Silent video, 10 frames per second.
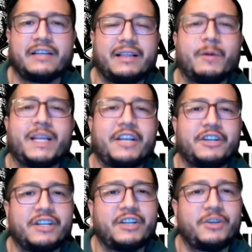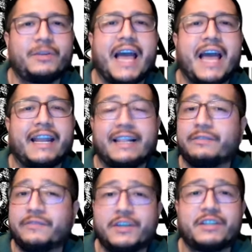And the way that you're going to do that in
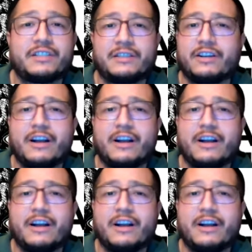the first